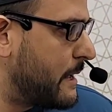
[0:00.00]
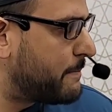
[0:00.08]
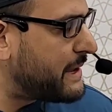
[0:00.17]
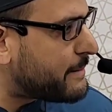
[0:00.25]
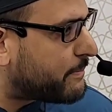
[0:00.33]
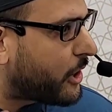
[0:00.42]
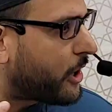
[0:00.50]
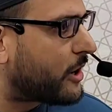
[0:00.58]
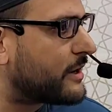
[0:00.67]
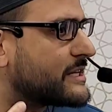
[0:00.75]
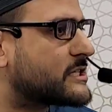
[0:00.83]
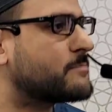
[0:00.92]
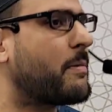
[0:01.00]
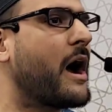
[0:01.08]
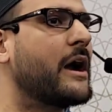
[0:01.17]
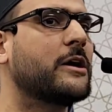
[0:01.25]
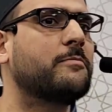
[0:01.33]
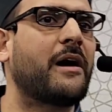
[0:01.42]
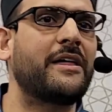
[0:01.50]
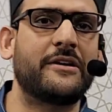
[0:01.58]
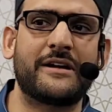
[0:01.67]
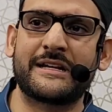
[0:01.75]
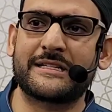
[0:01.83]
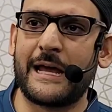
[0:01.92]
People are inspired by
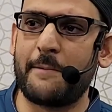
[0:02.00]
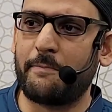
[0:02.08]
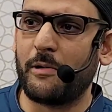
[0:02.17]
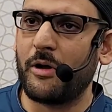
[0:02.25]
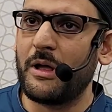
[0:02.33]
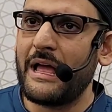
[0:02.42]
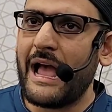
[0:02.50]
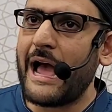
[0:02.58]
their example,